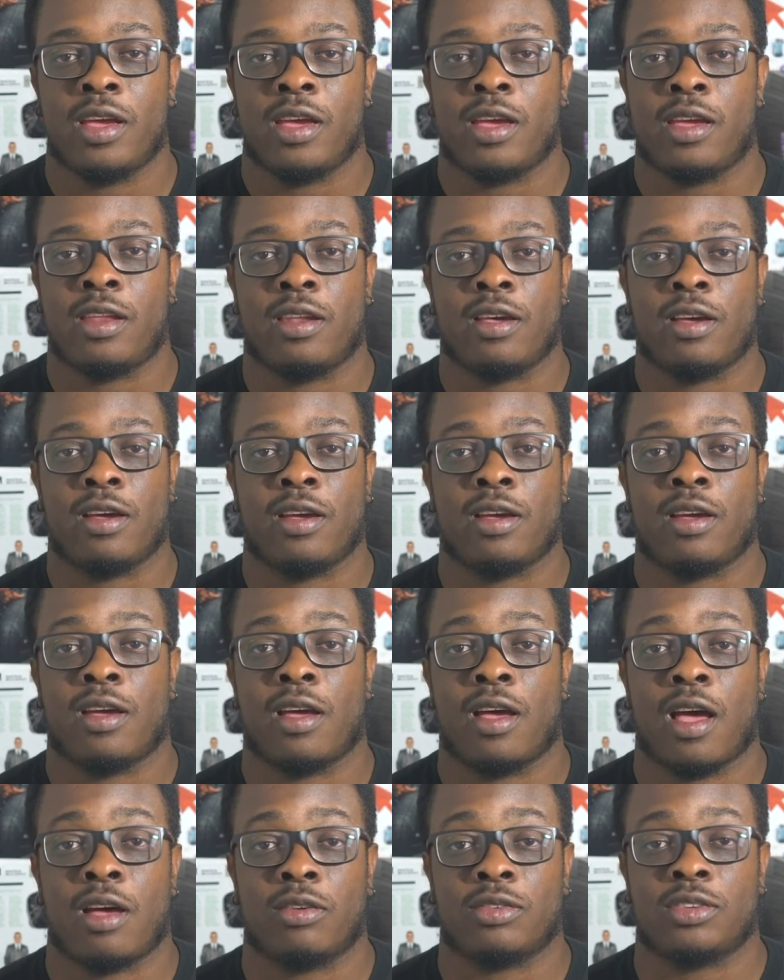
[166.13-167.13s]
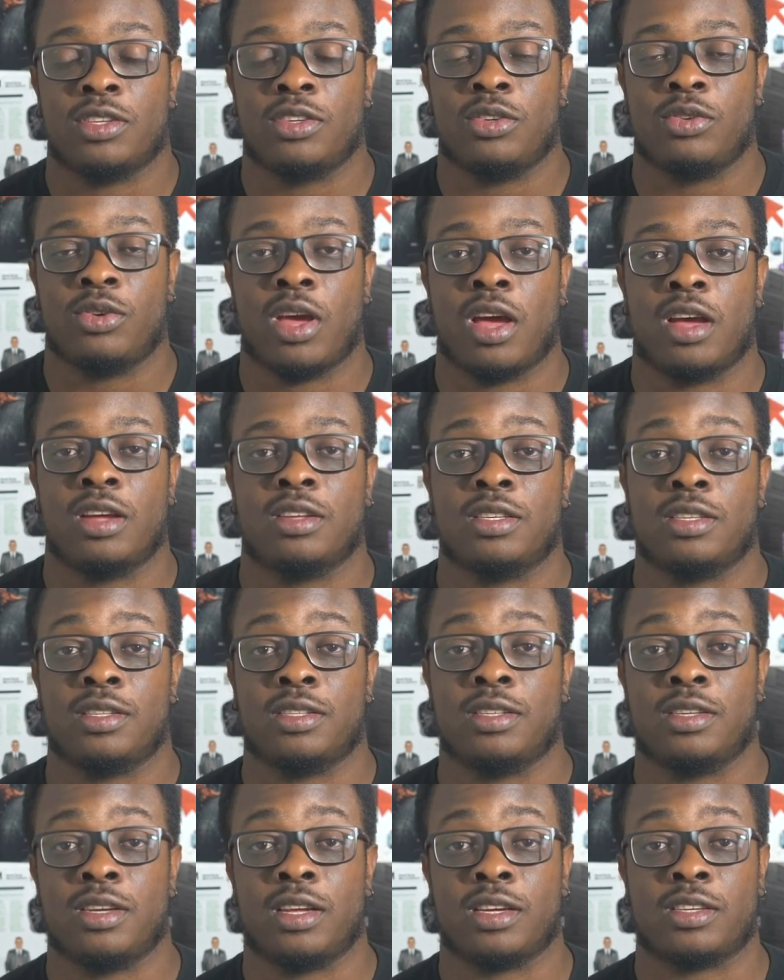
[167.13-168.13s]
And uh, I'll see you guys
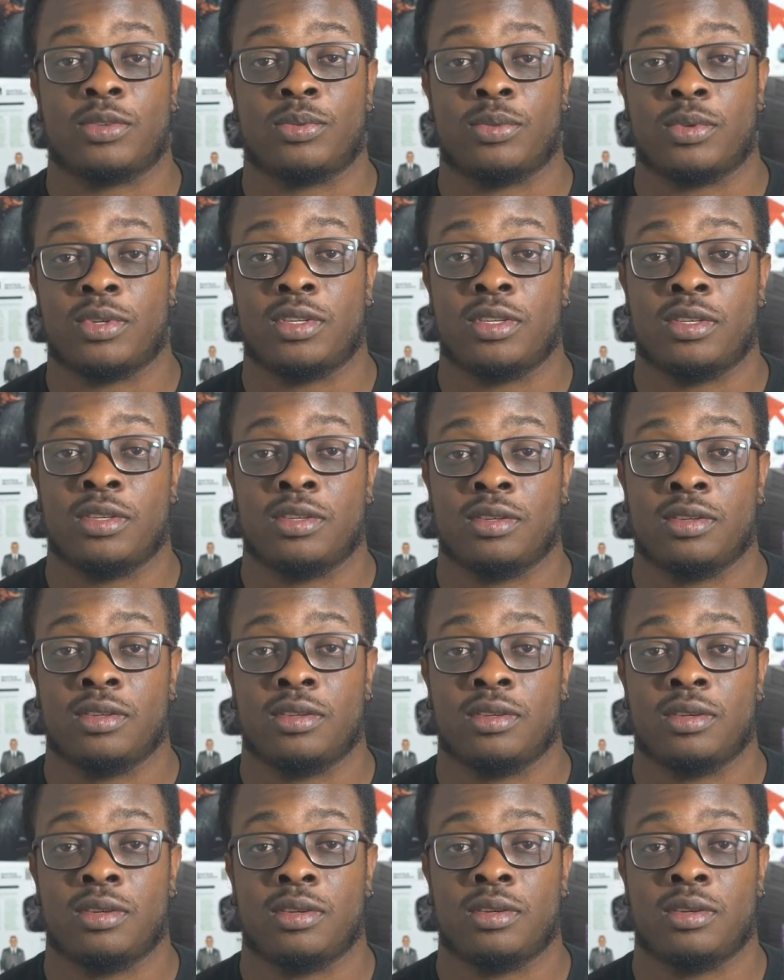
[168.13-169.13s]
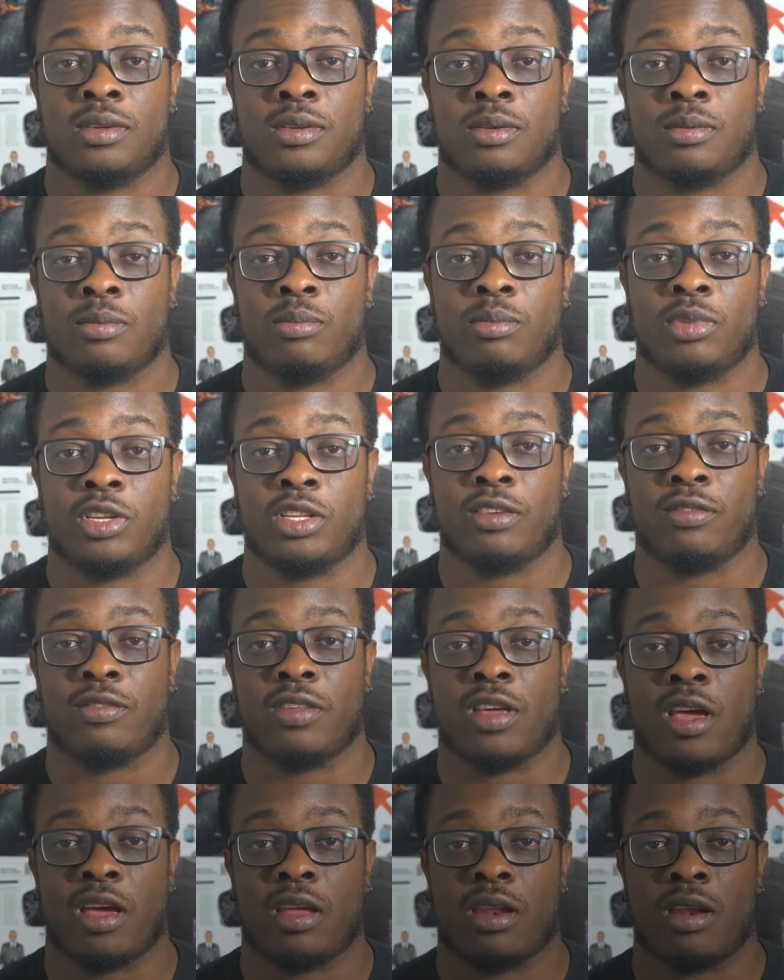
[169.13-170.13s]
in the next one. Believe
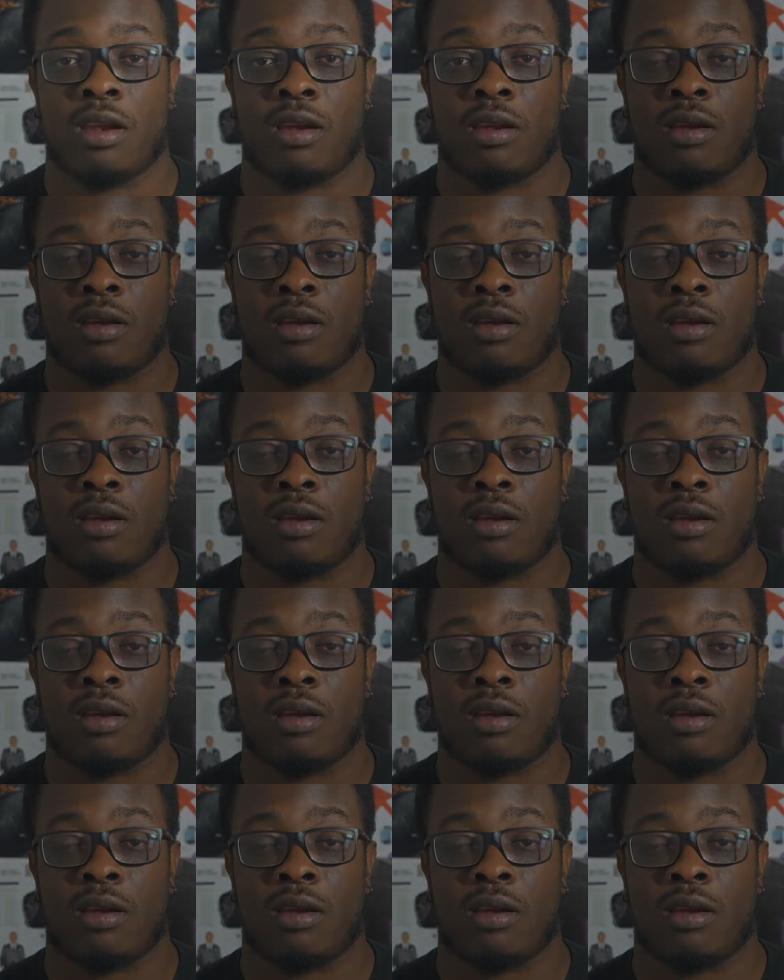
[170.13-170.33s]
that.